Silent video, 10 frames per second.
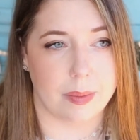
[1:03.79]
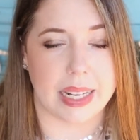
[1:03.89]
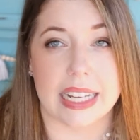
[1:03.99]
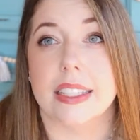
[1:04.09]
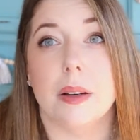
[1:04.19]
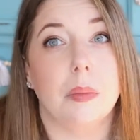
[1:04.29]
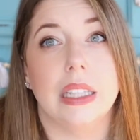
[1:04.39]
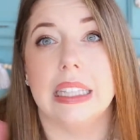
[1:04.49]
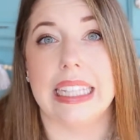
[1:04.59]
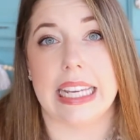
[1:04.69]
I it's
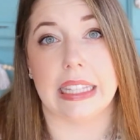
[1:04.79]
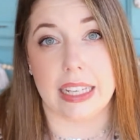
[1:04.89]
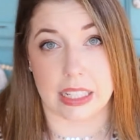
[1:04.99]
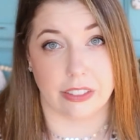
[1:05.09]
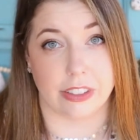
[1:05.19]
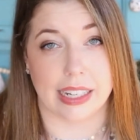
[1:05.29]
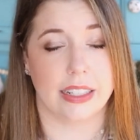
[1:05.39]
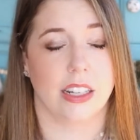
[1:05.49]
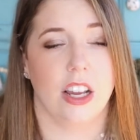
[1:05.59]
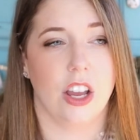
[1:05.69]
completely
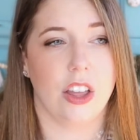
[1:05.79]
different.